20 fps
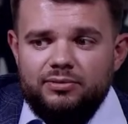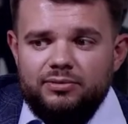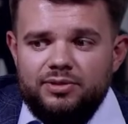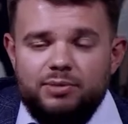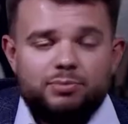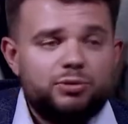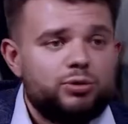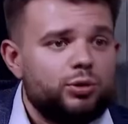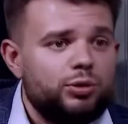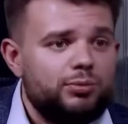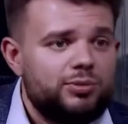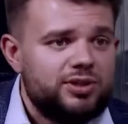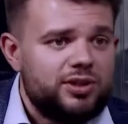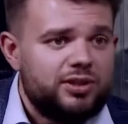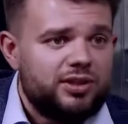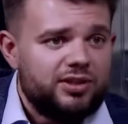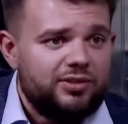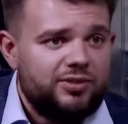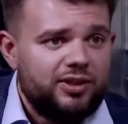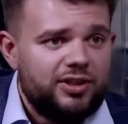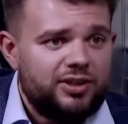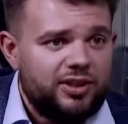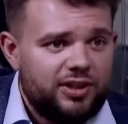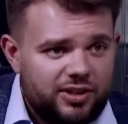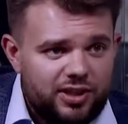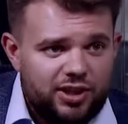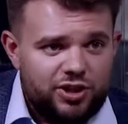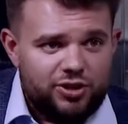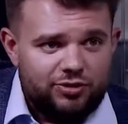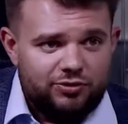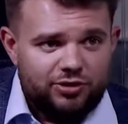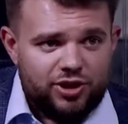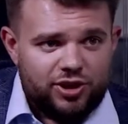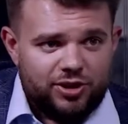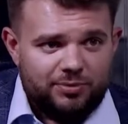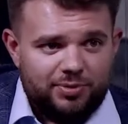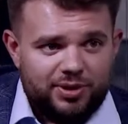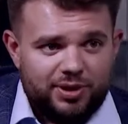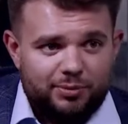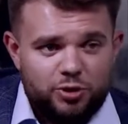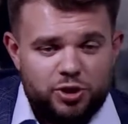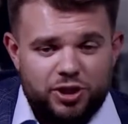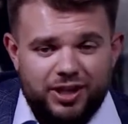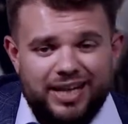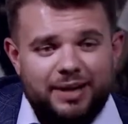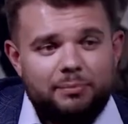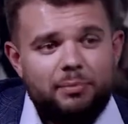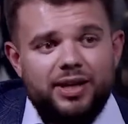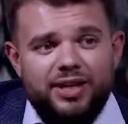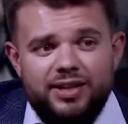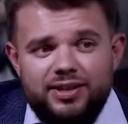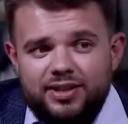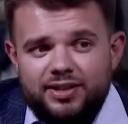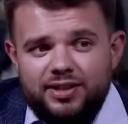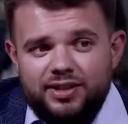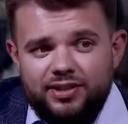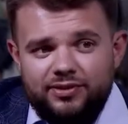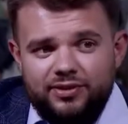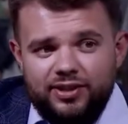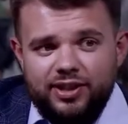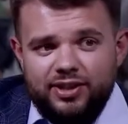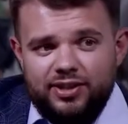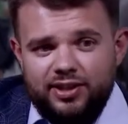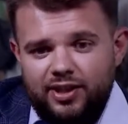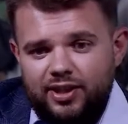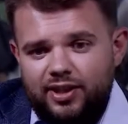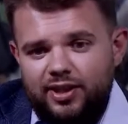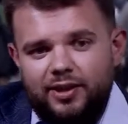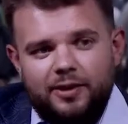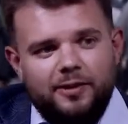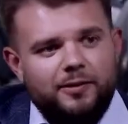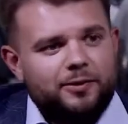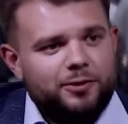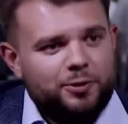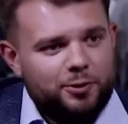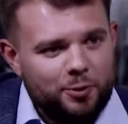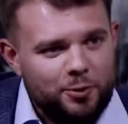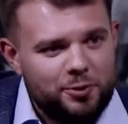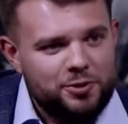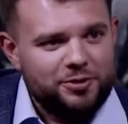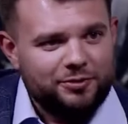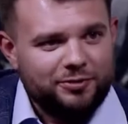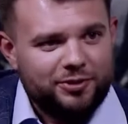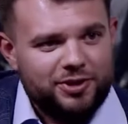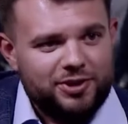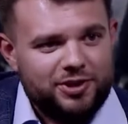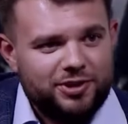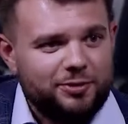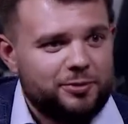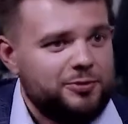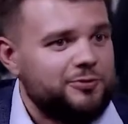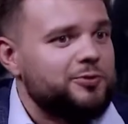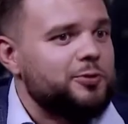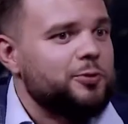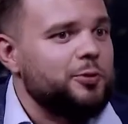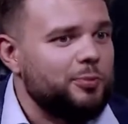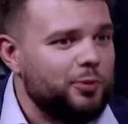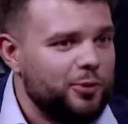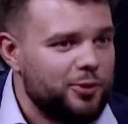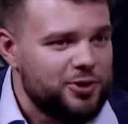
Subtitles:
cost of production of these motors is much higher because sizes are bigger as well. Everything is bigger.